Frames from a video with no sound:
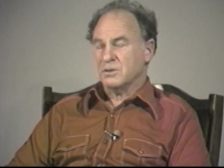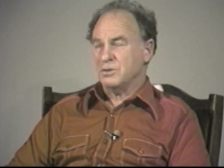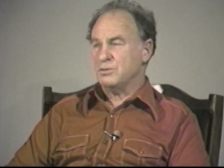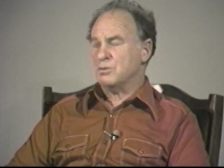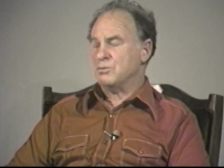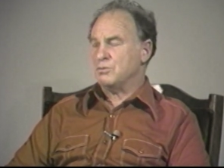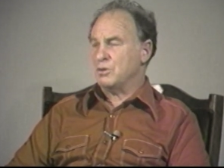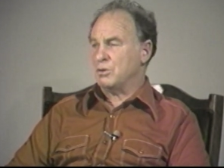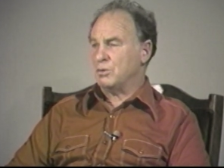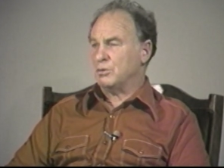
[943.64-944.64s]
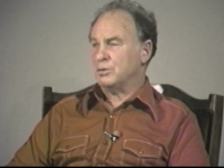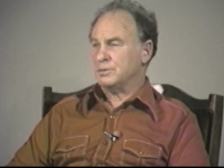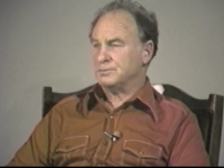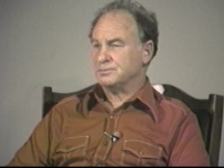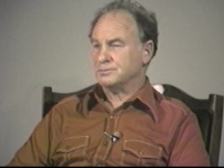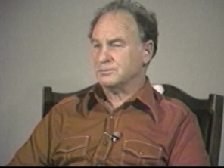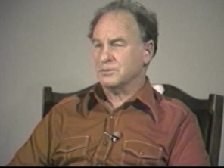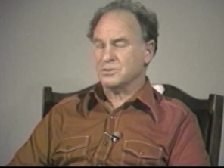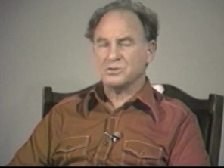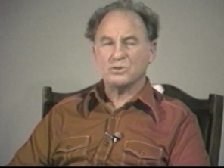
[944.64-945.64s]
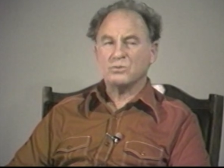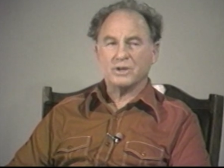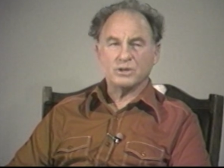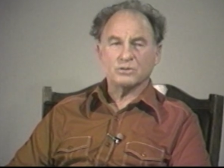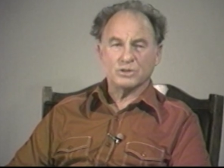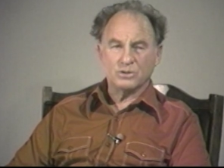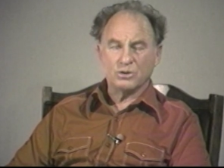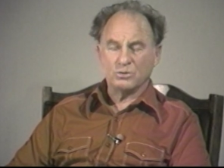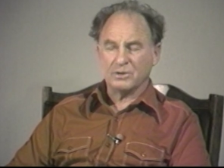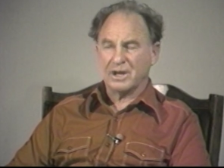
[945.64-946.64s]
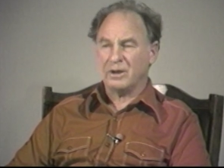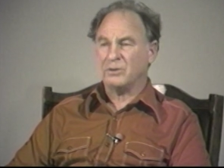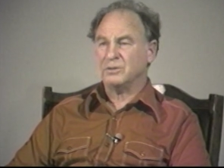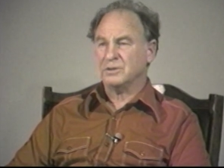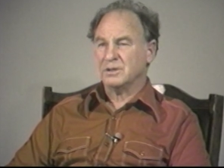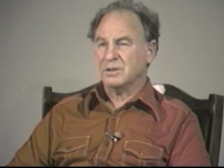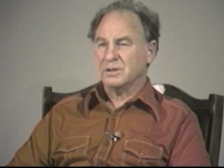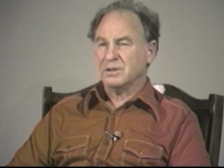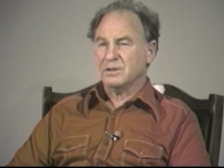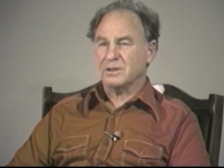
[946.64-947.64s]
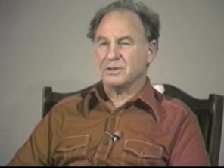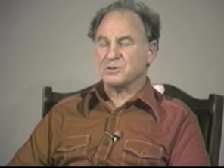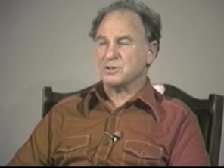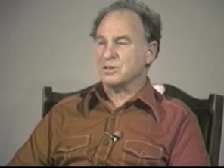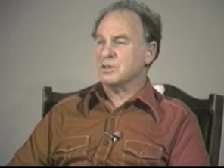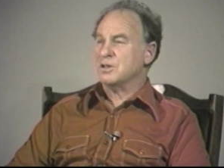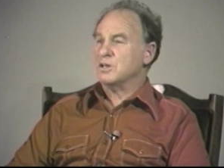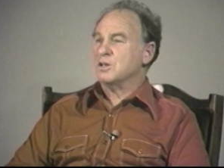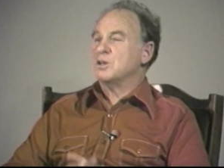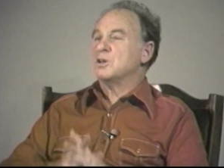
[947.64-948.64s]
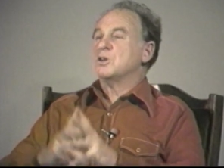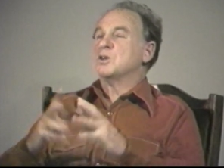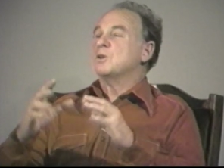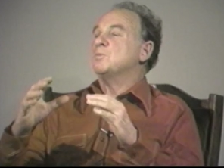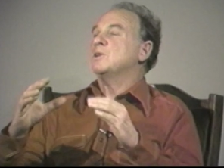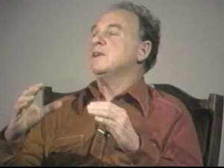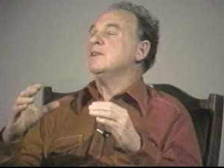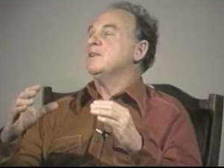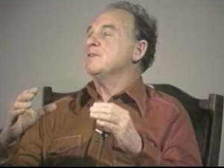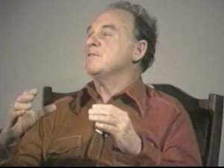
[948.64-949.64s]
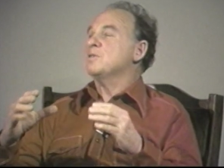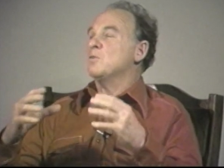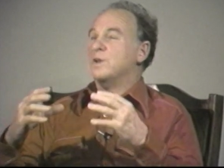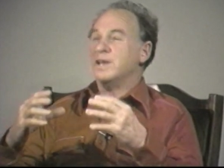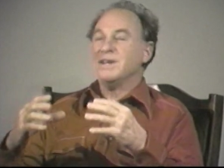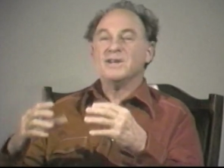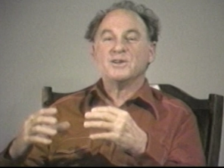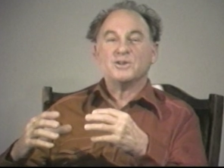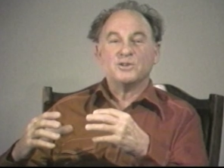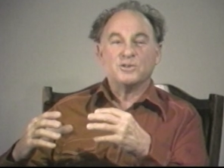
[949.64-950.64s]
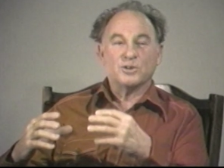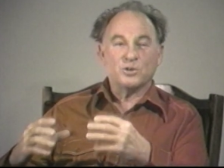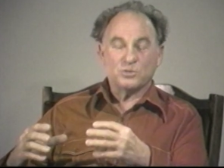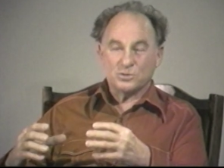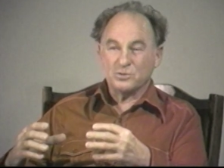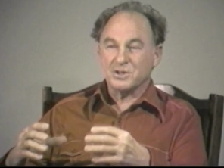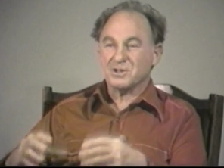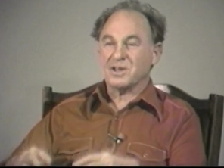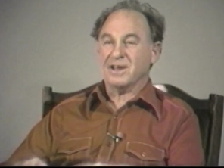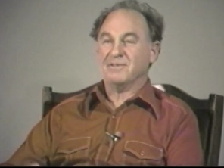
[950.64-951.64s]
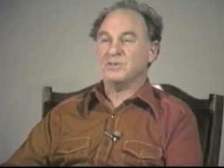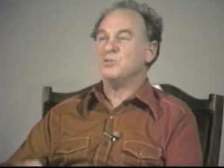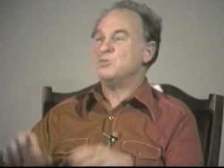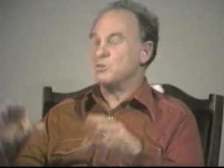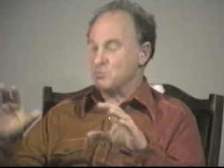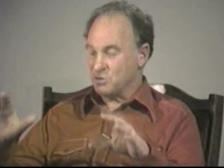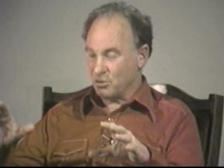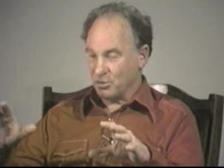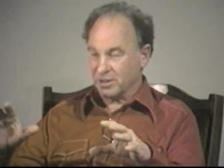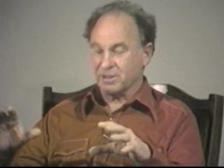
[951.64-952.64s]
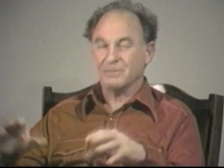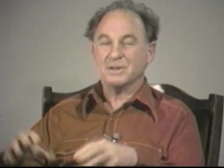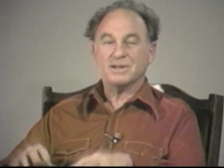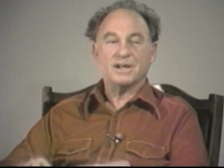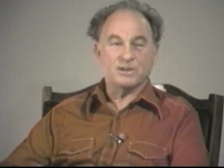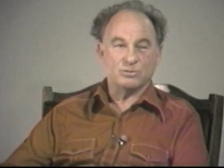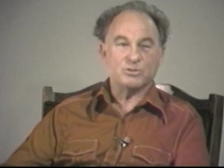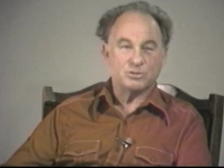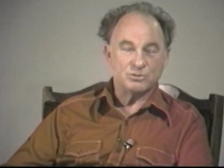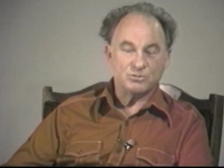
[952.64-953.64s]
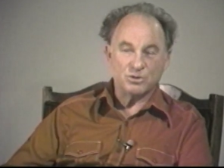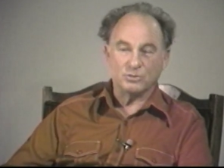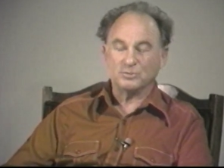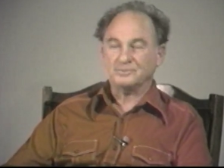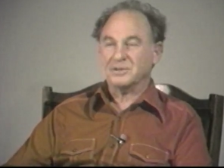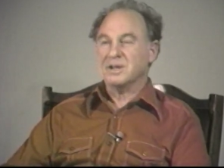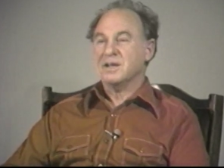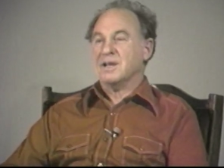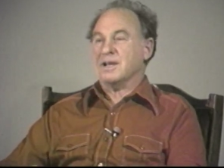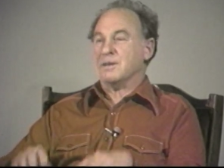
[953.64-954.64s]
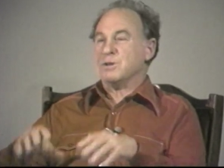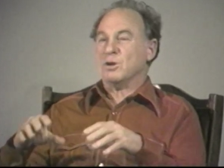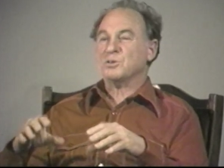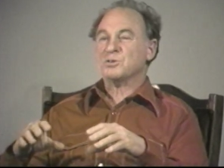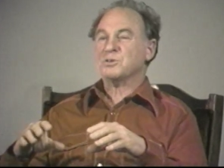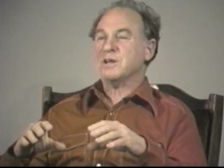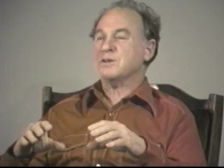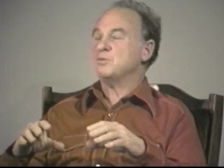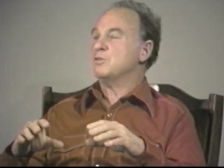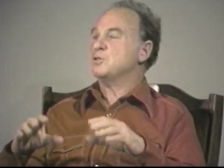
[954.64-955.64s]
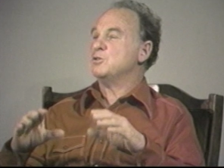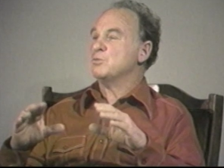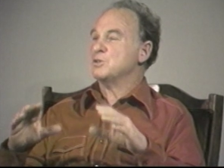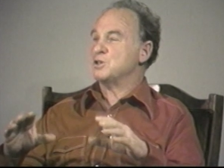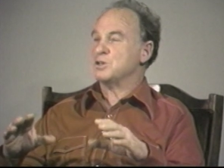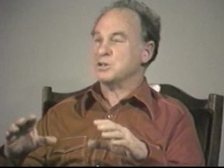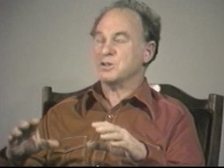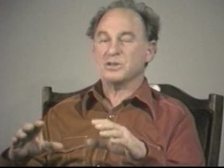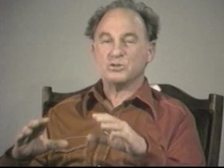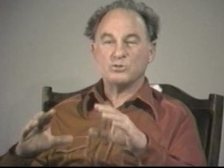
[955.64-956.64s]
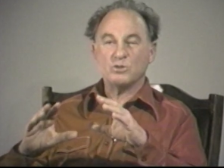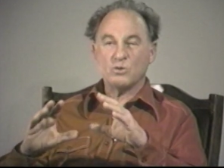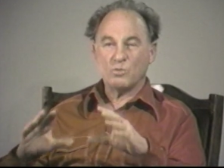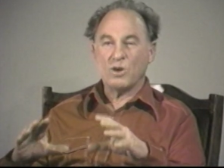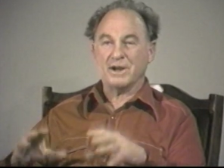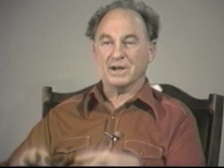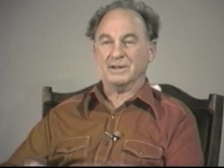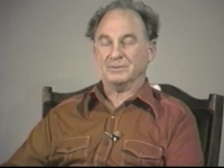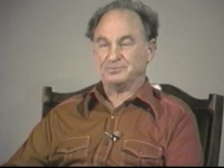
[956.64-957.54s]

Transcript: You don't know there's no way you can know now that there's a completely different way to go through this life. You don't know it. Let me tell you that you don't. And let me also tell you that you resist it, that you don't want it.